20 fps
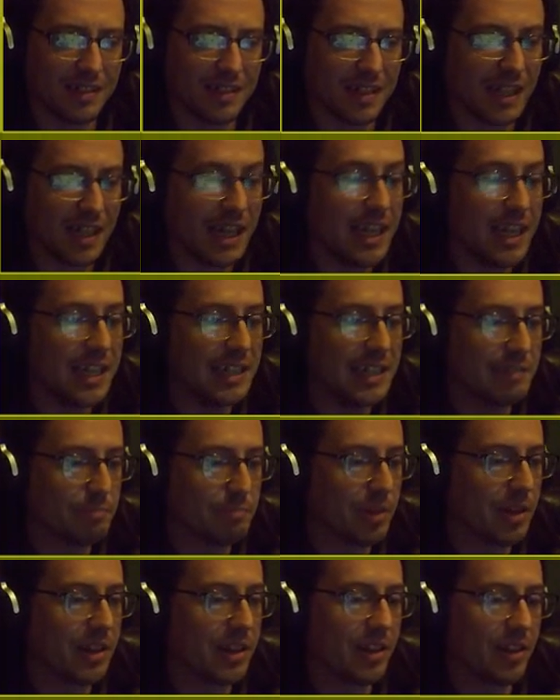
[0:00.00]
He's
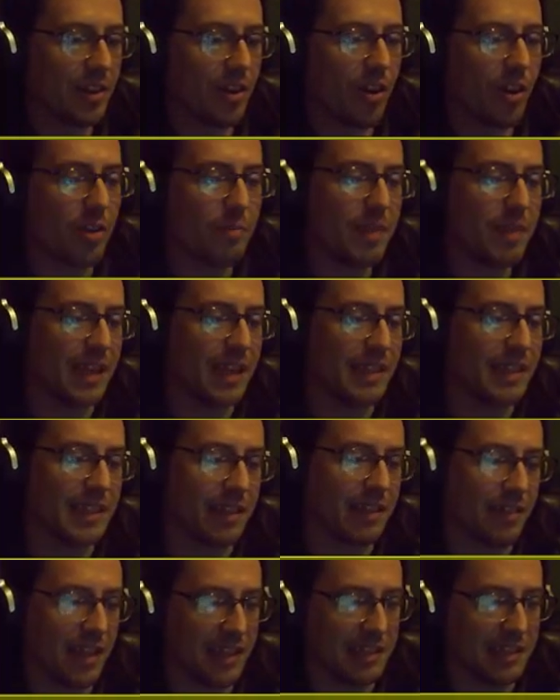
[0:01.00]
put in a lot of minions
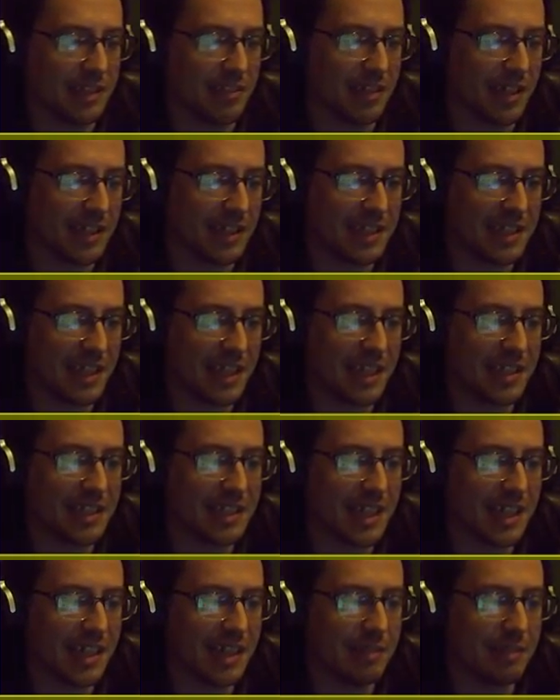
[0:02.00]
out there, so I can see
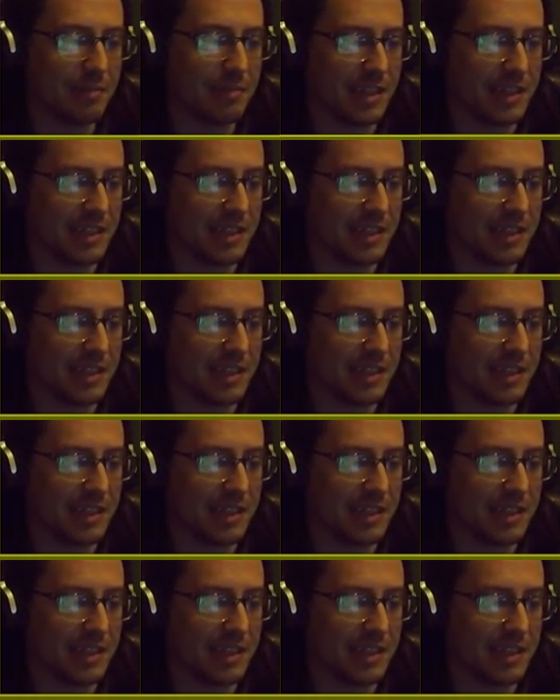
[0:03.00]
exactly what